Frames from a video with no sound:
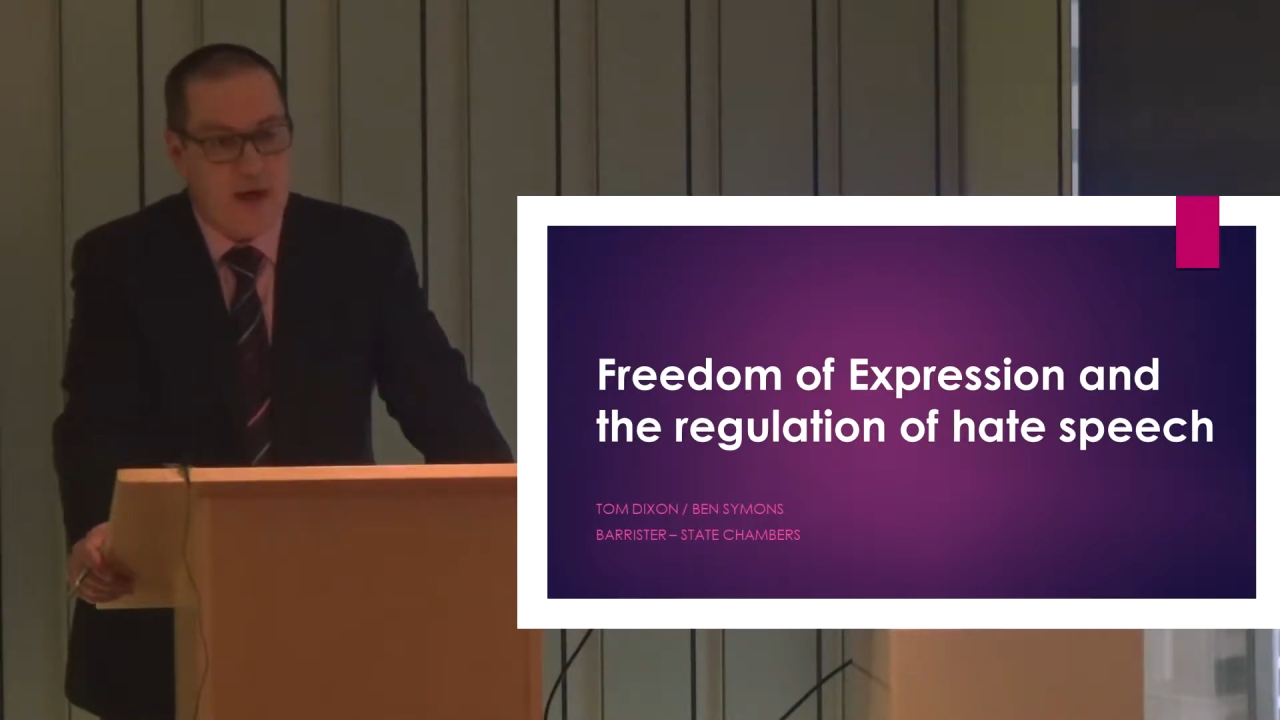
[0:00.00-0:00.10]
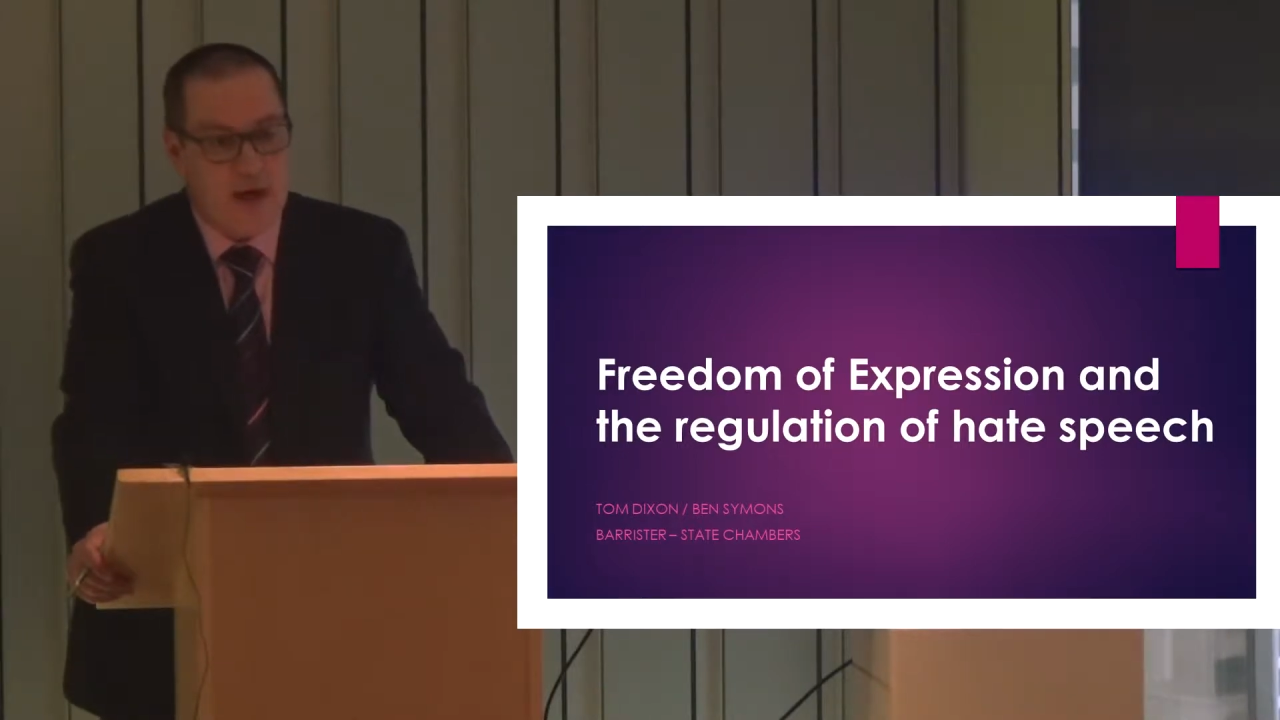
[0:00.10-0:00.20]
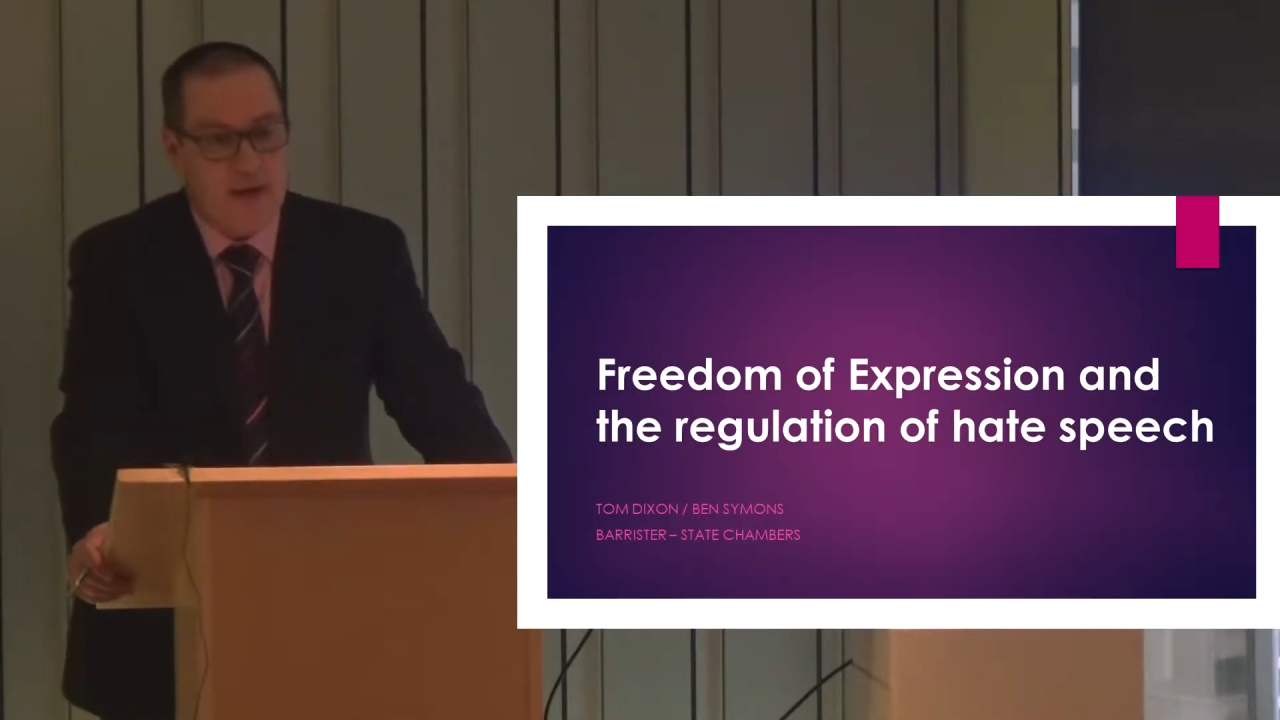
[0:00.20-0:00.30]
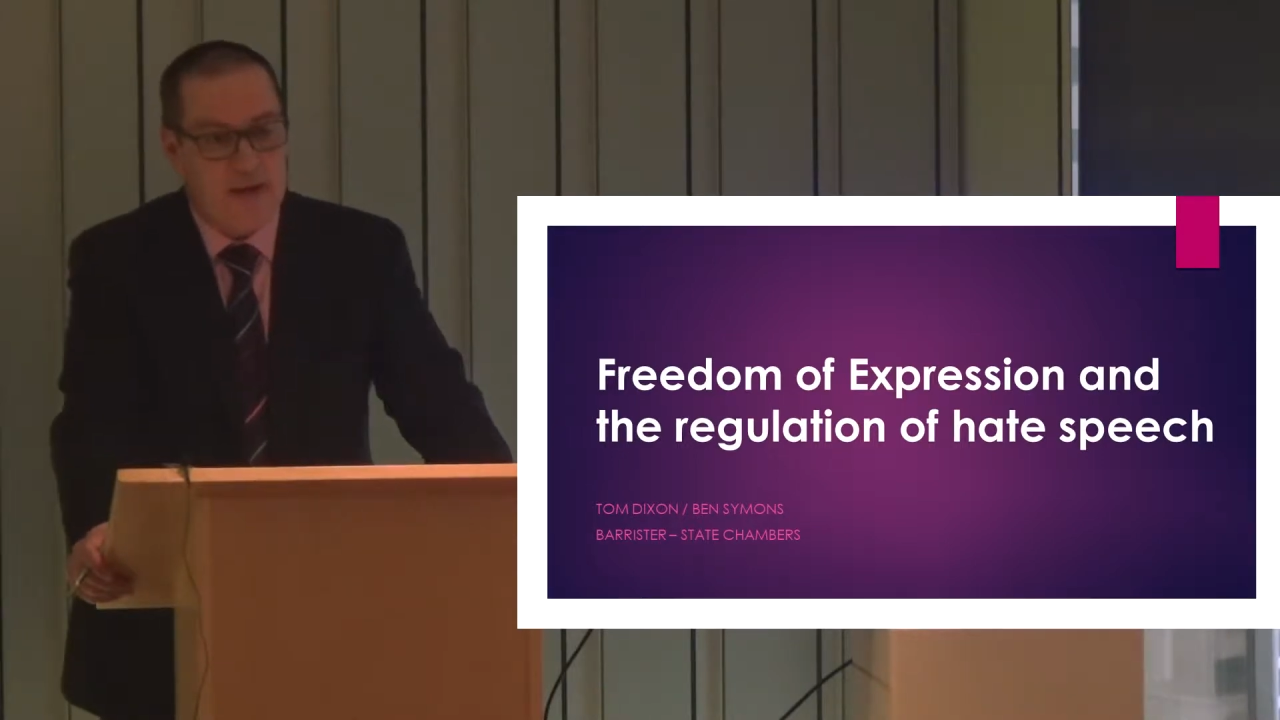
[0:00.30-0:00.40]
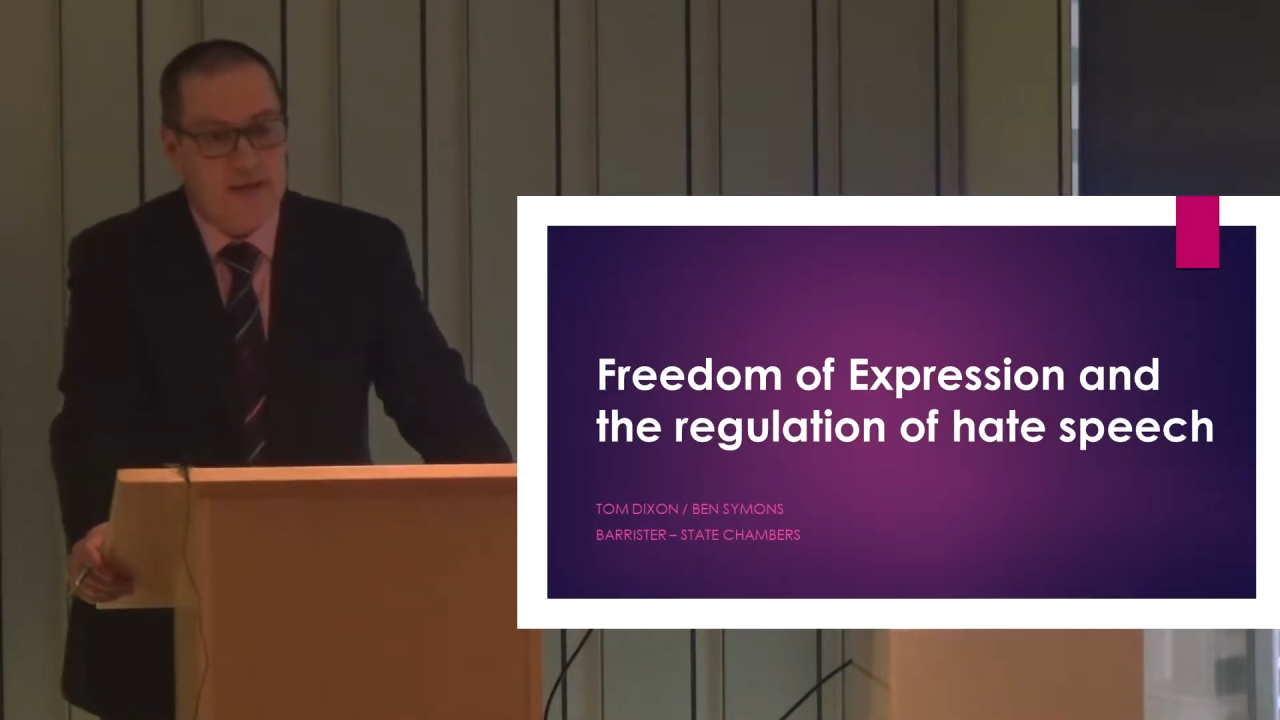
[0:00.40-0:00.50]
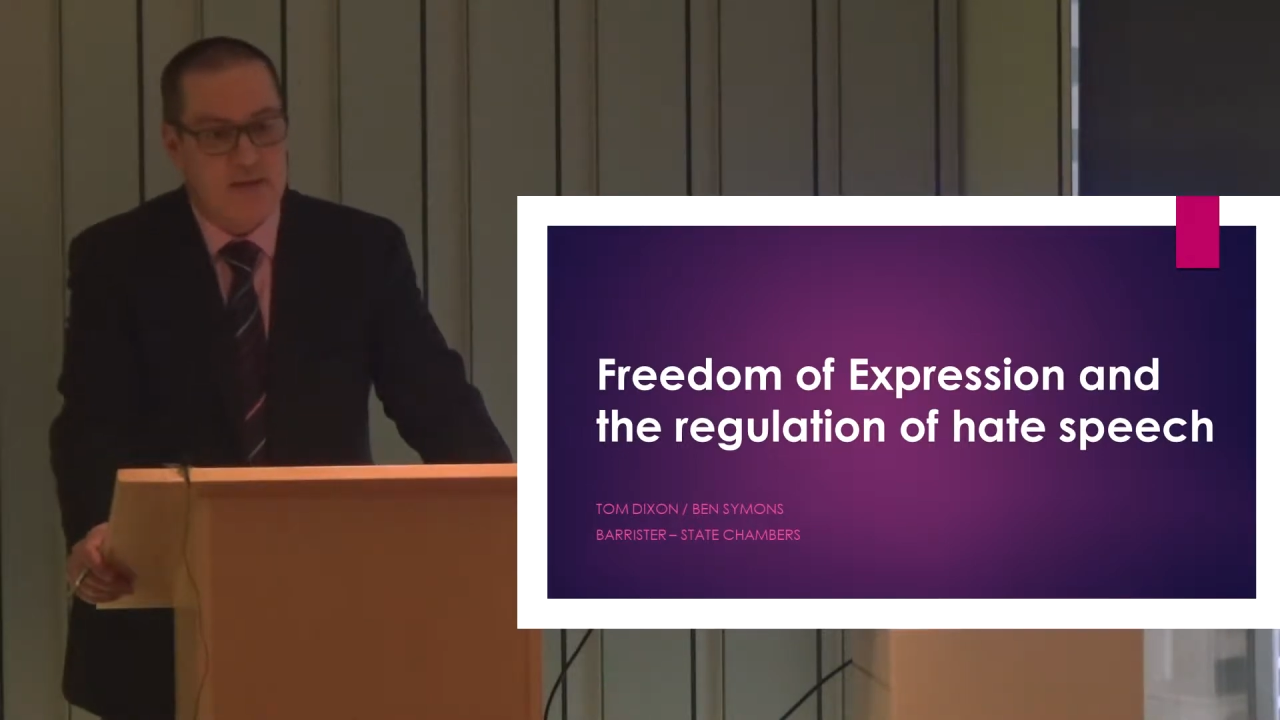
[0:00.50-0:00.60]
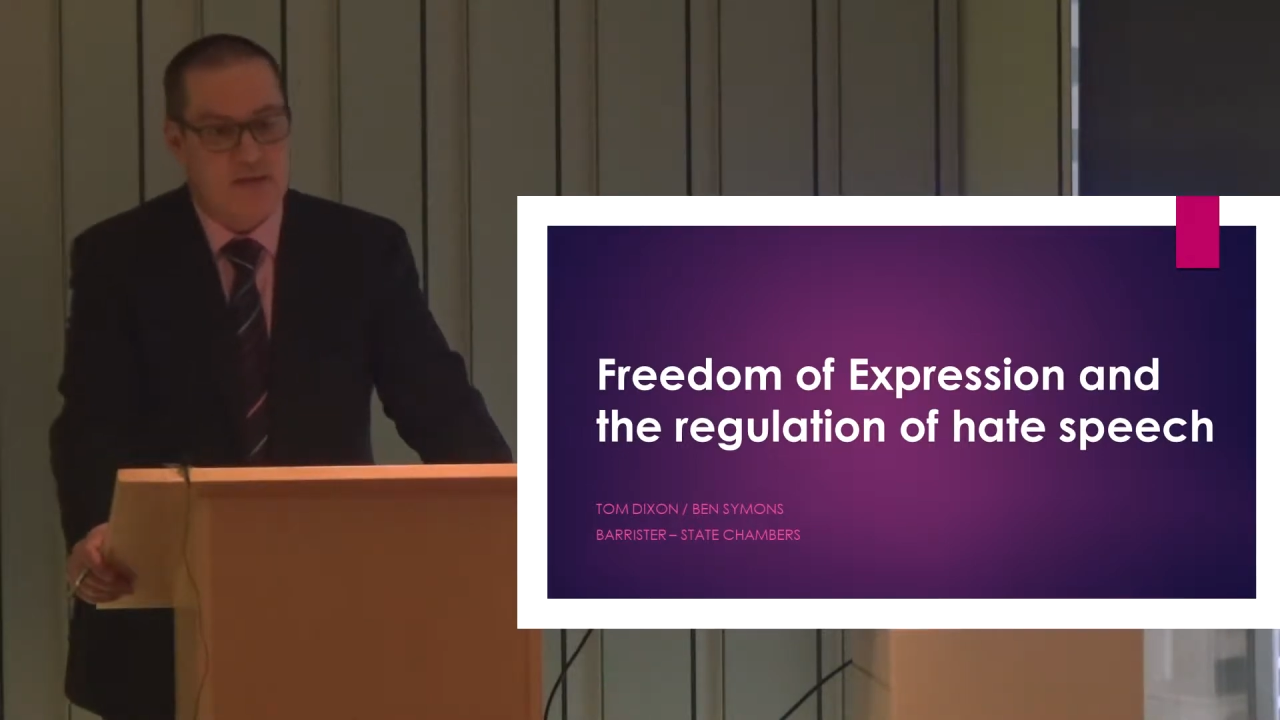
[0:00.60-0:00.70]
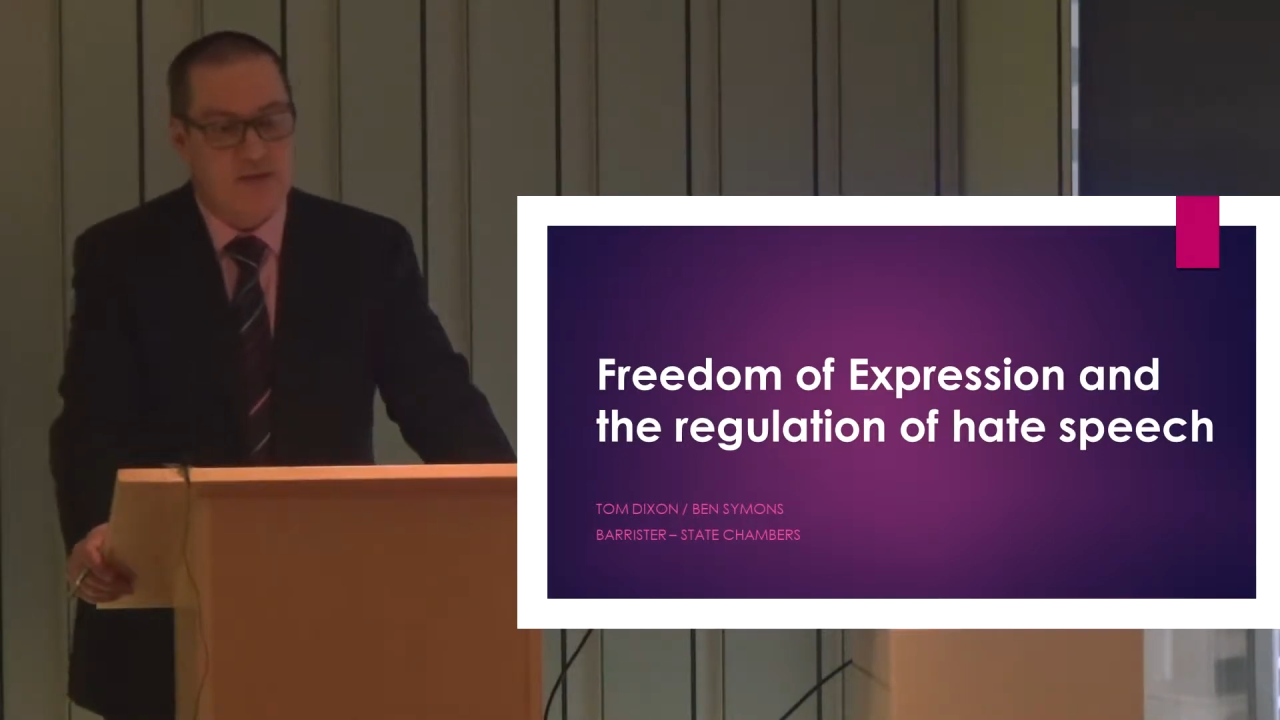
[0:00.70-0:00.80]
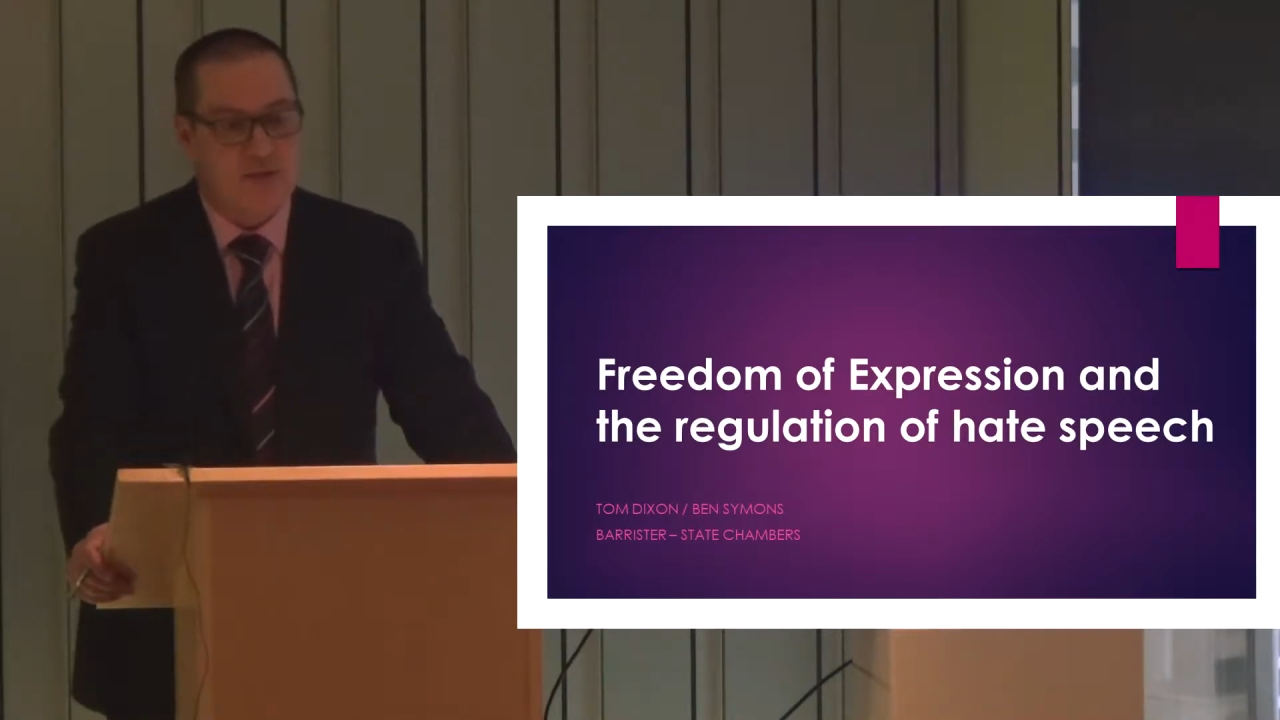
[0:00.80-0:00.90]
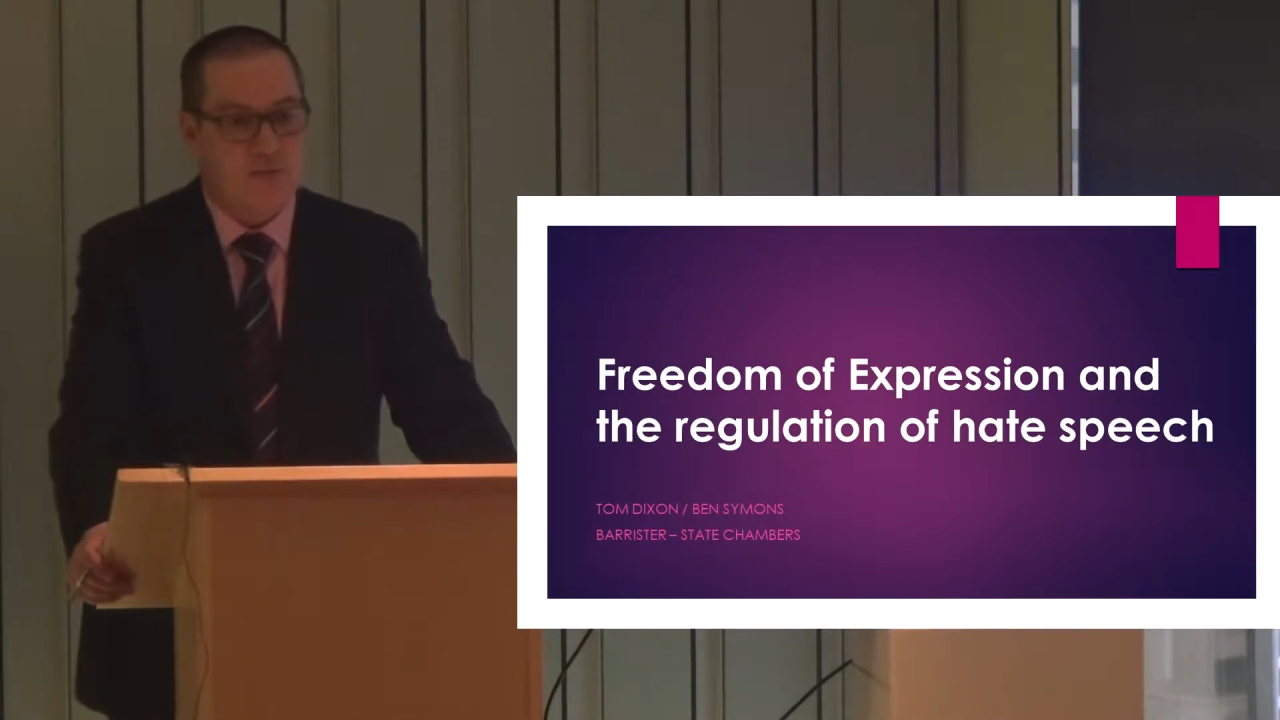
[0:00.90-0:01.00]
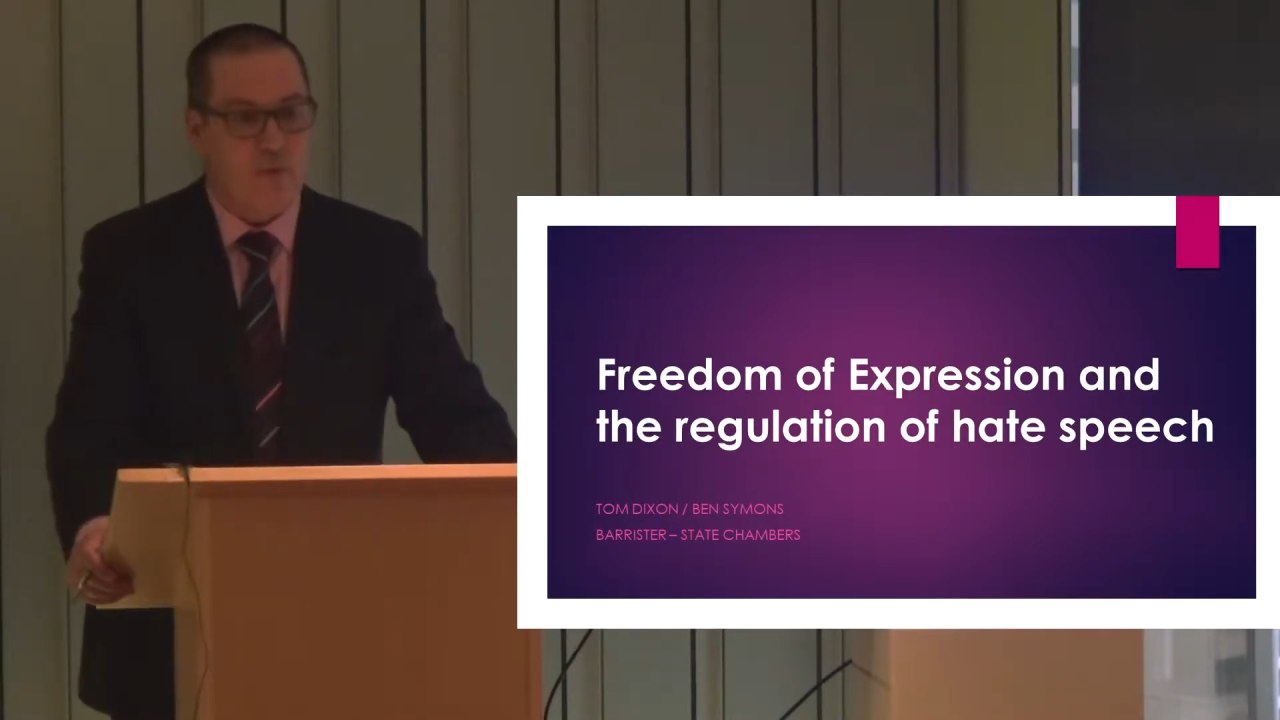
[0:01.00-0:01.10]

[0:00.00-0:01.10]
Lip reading: a decision